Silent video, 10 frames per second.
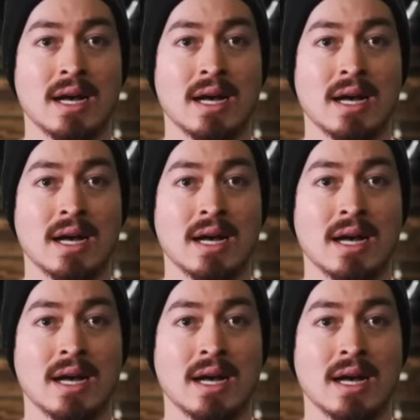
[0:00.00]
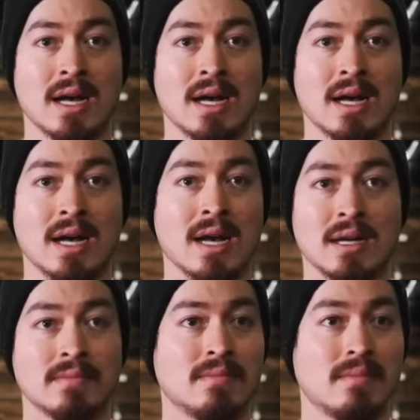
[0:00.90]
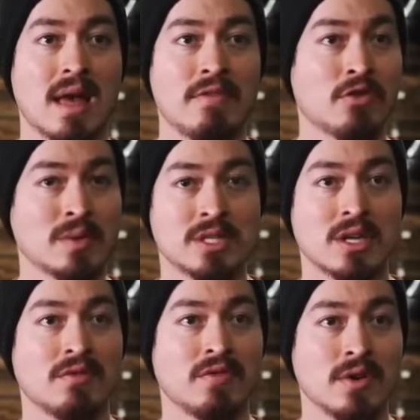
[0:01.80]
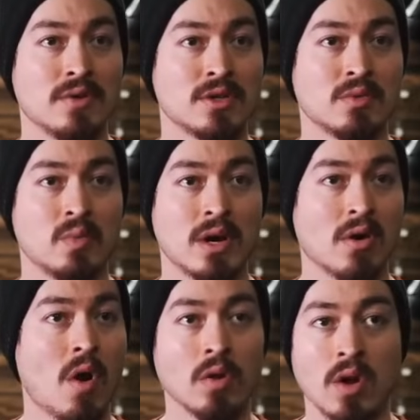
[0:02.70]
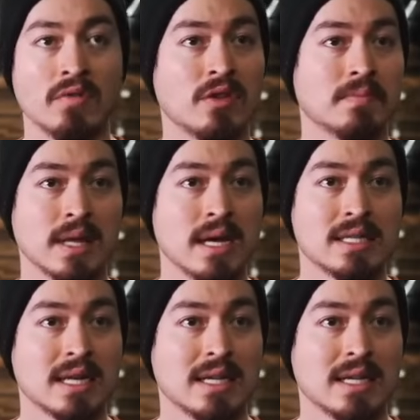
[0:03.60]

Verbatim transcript: Let's continue. Uh, everyone's confused. We are all over the place.